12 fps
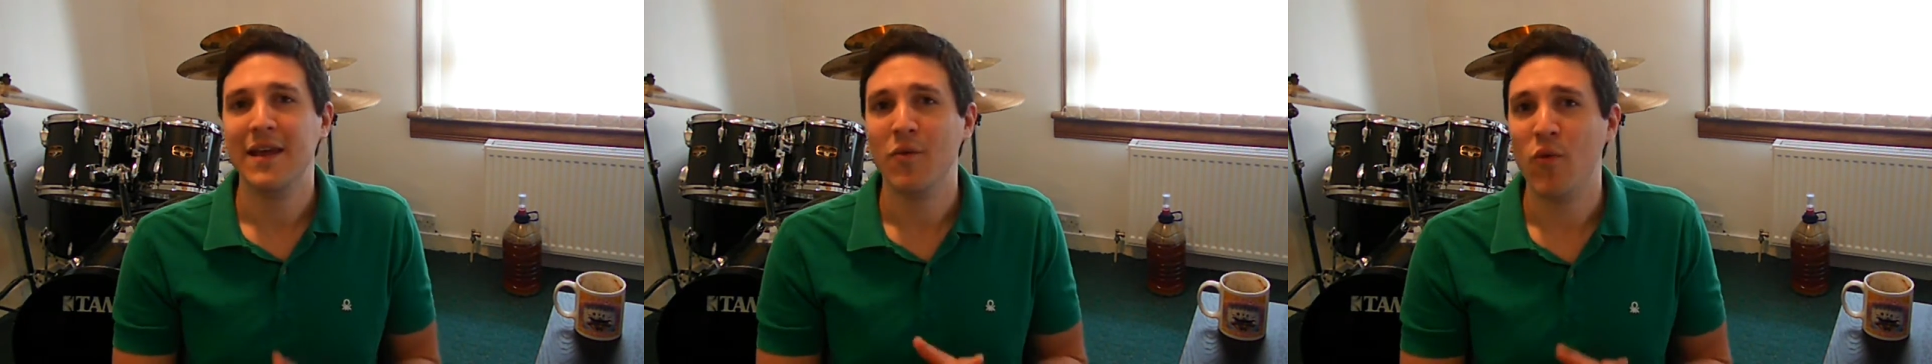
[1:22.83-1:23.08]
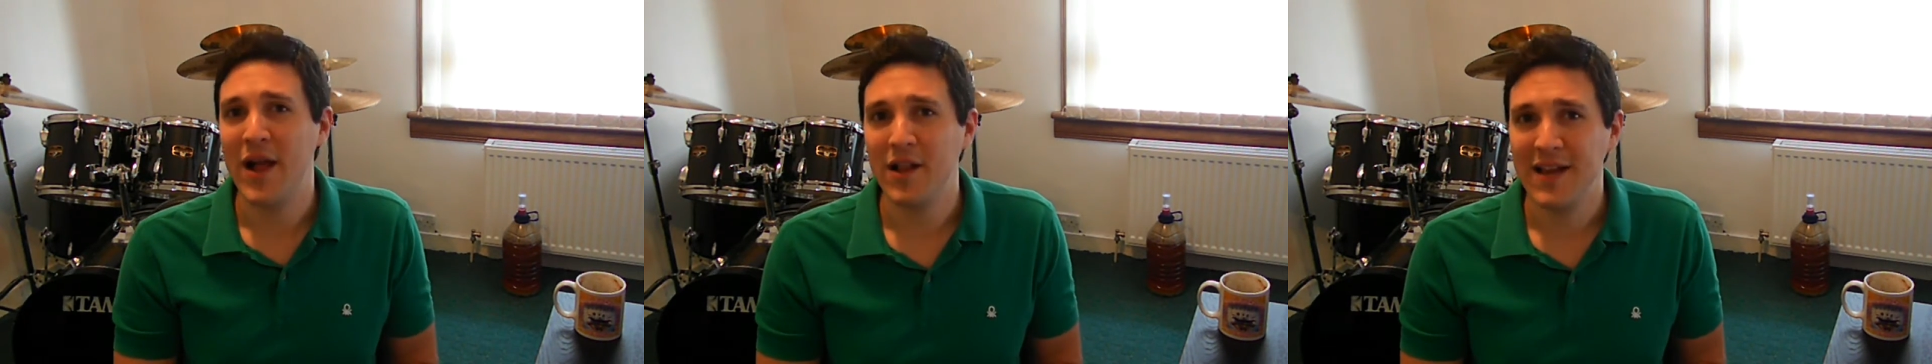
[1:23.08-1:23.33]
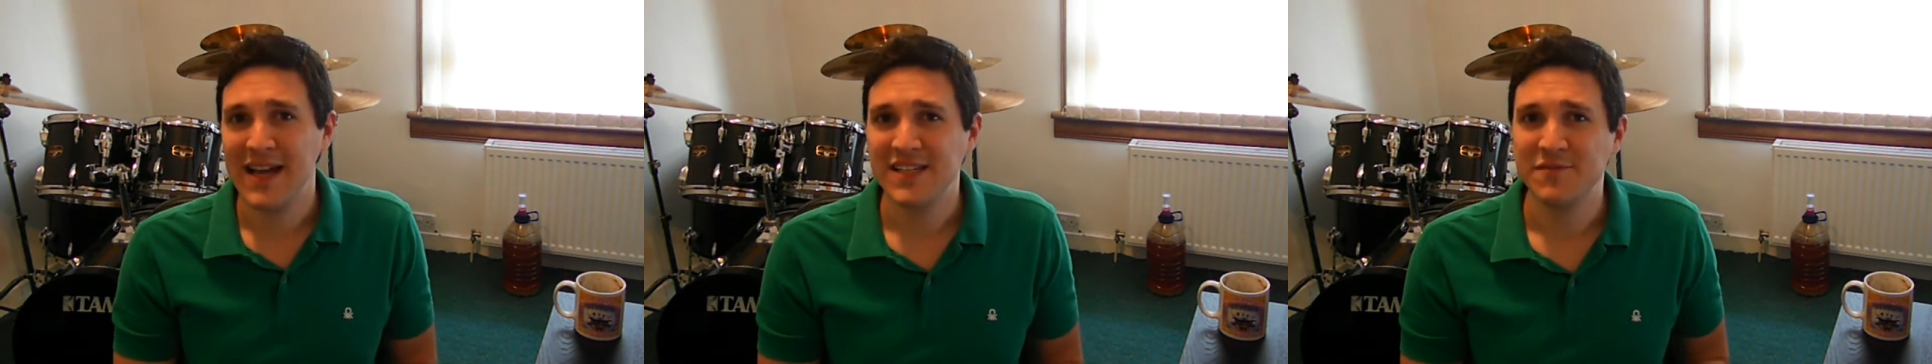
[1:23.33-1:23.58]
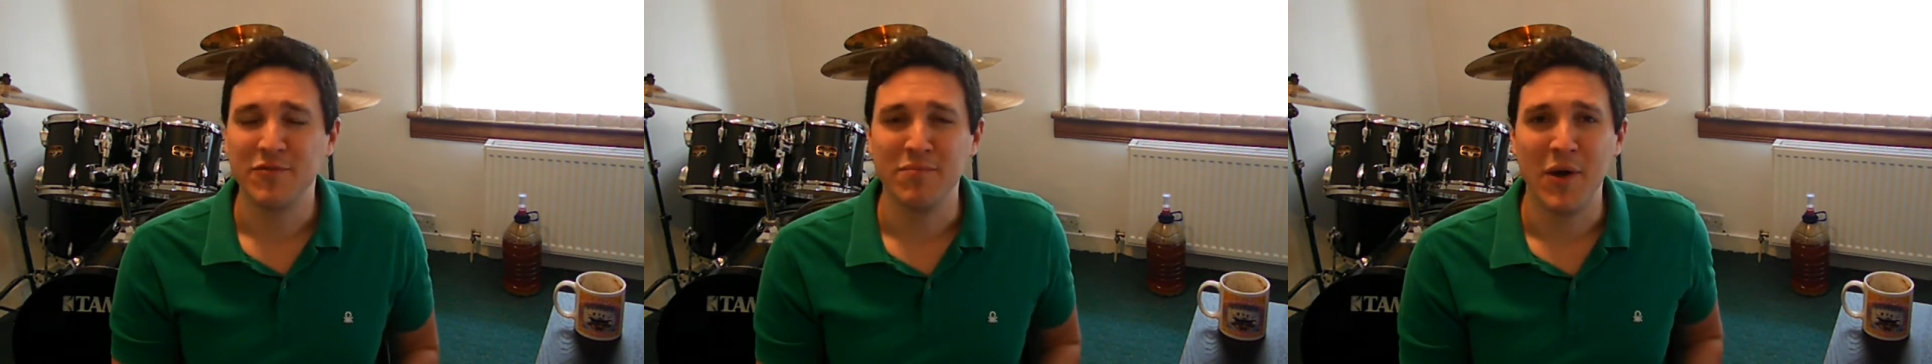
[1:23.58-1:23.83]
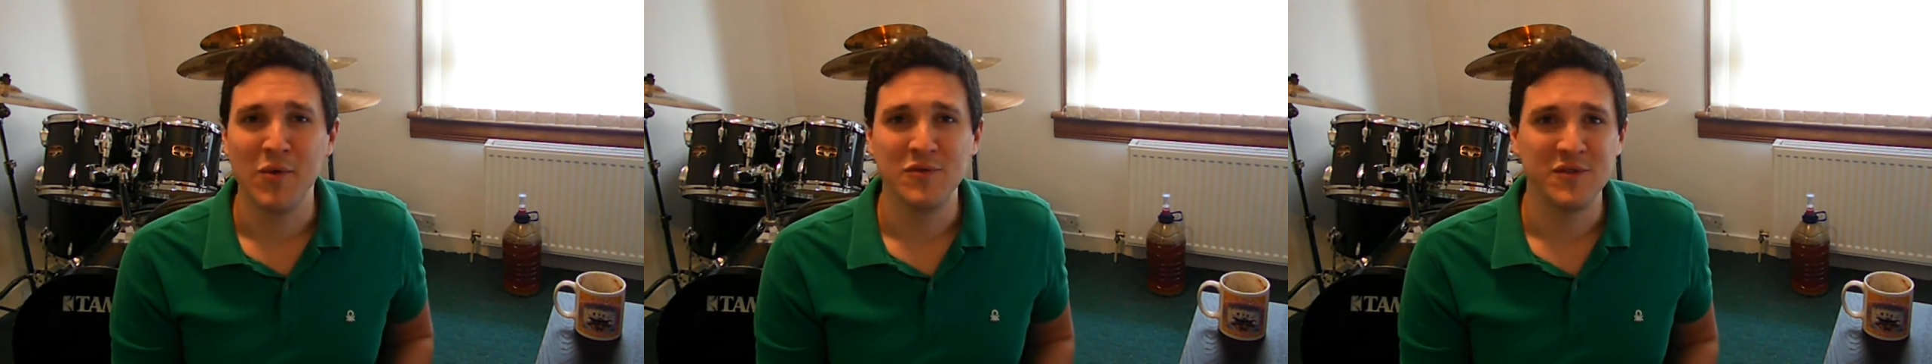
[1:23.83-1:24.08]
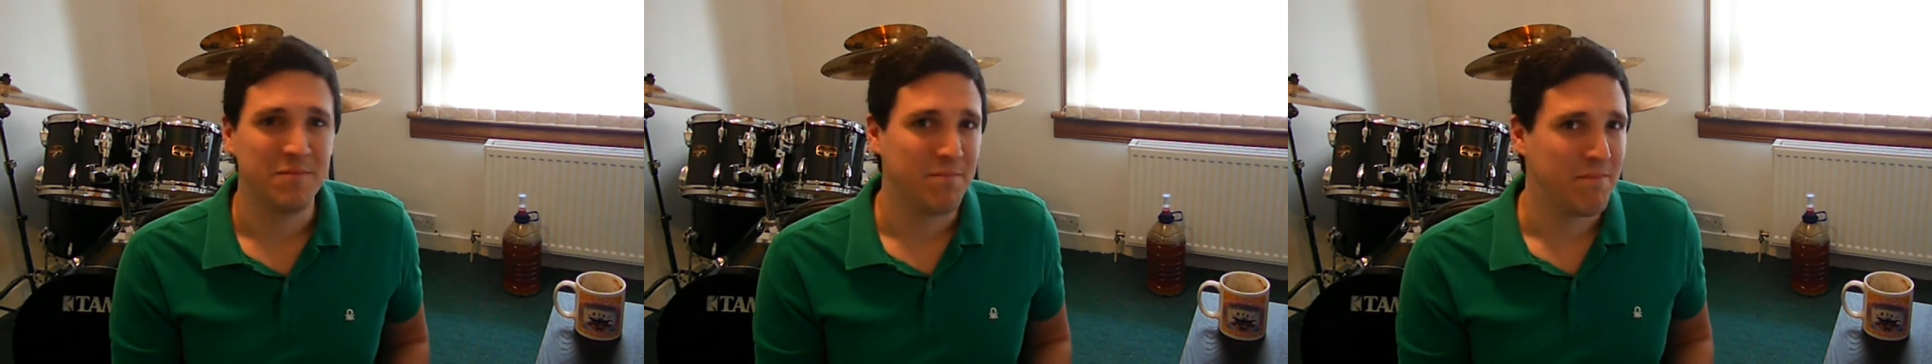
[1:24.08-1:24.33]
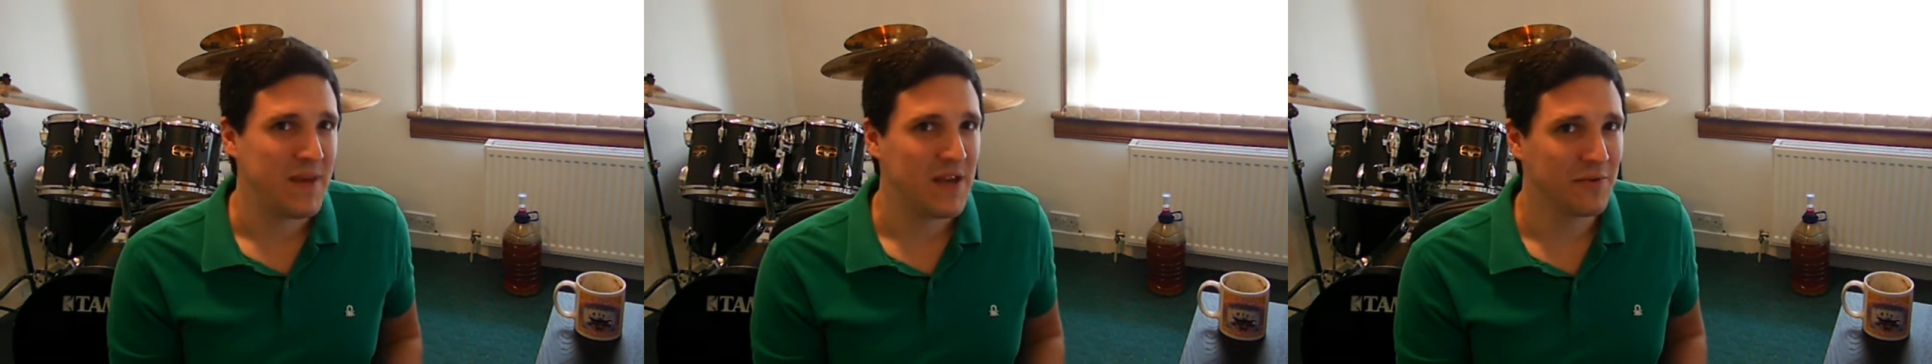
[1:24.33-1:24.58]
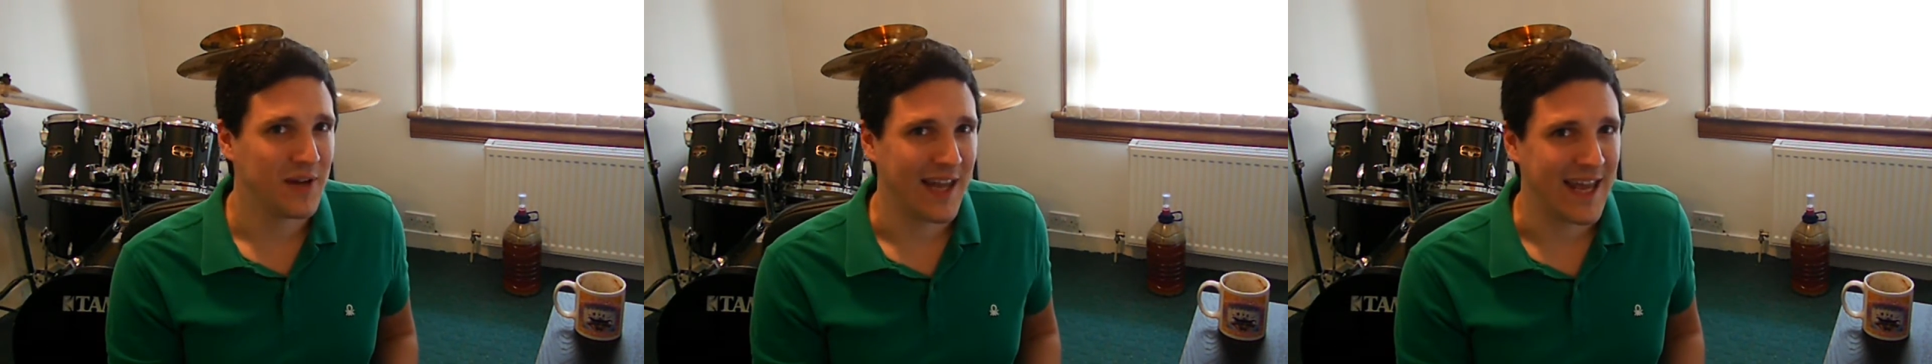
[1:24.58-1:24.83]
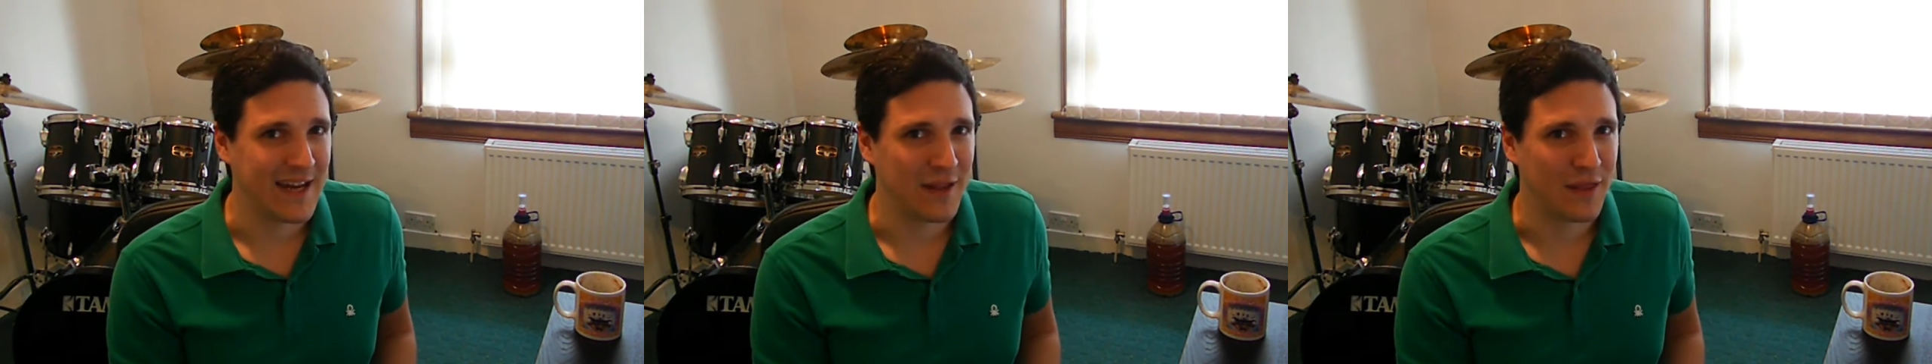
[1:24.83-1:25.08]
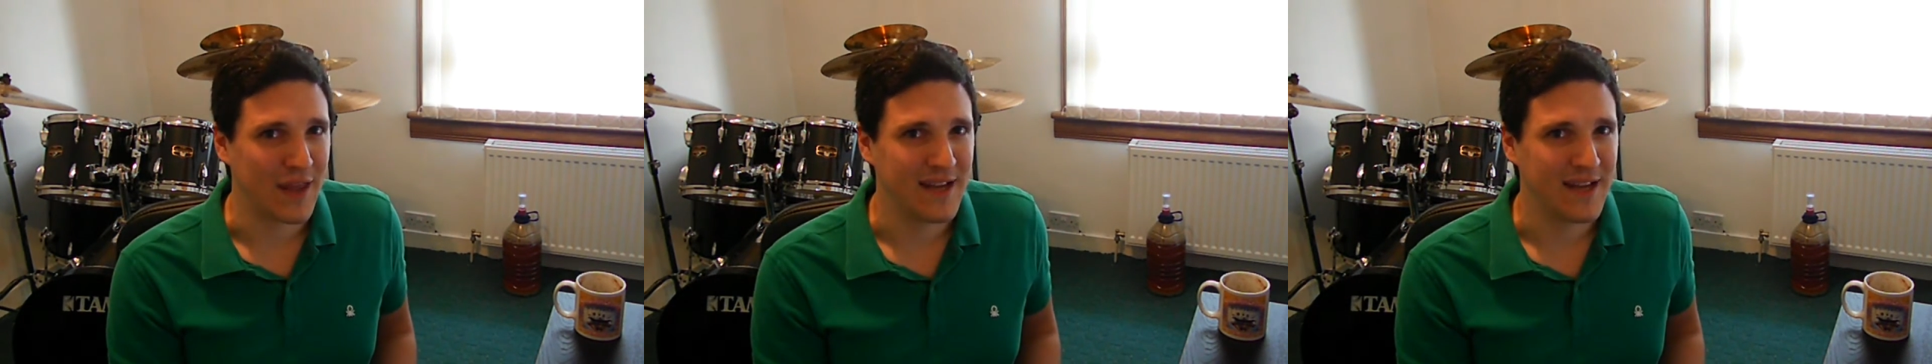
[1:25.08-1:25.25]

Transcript: Well, as for most beer-related